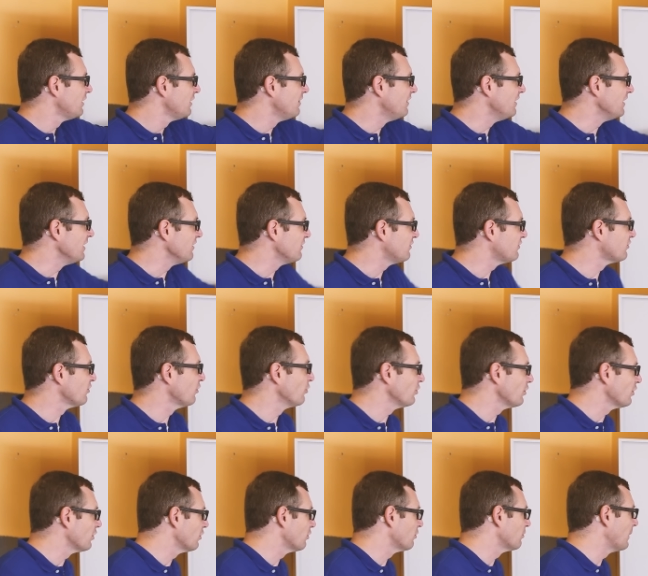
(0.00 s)
the
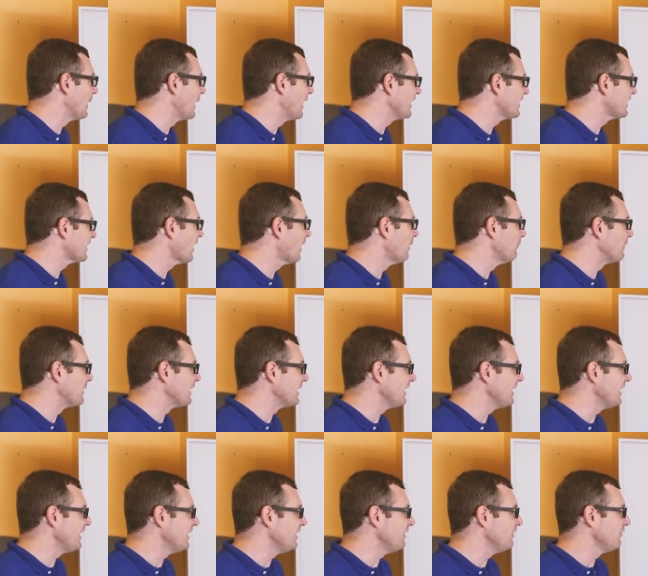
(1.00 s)
solar array coming
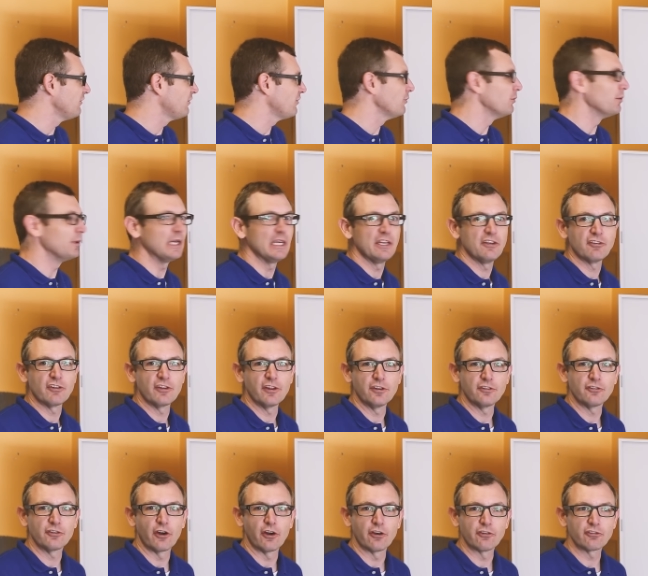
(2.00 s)
into each of the
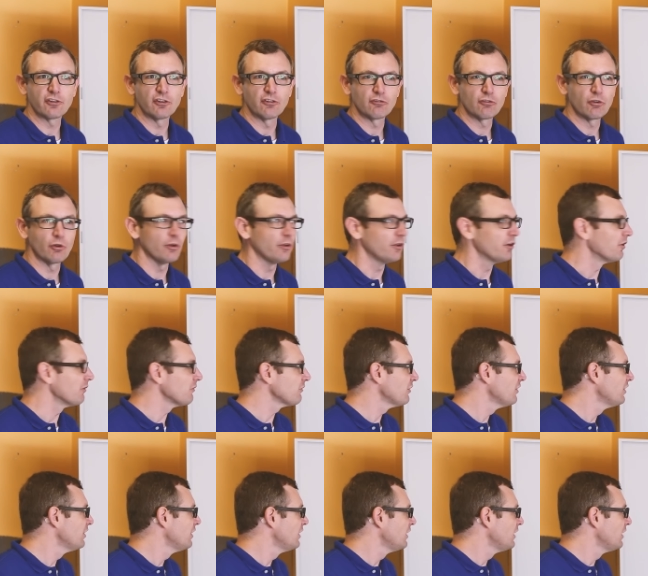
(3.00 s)
charge controllers.